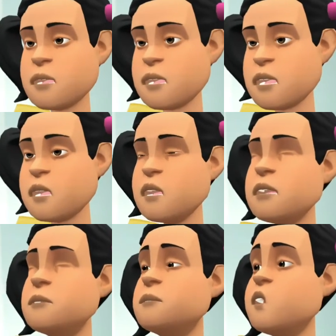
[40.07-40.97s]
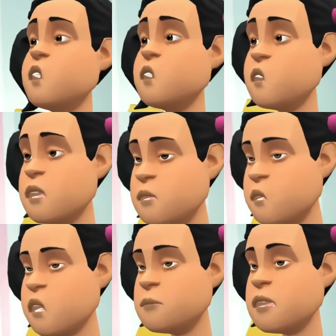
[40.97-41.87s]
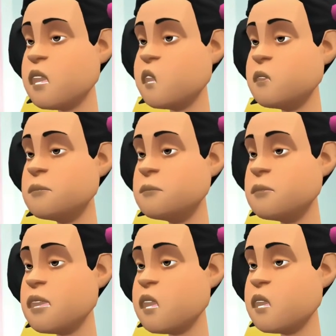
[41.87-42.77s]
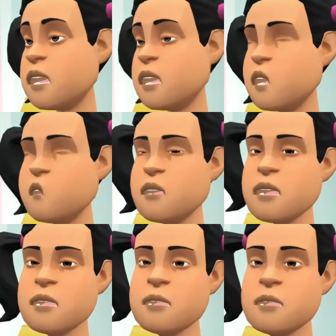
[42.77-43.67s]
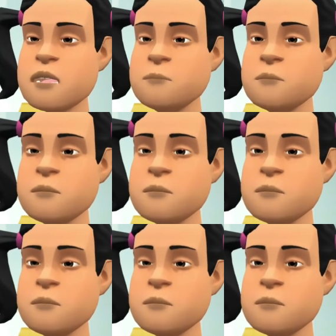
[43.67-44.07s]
is a jerk, want to go to the park, he ruined our fun in time.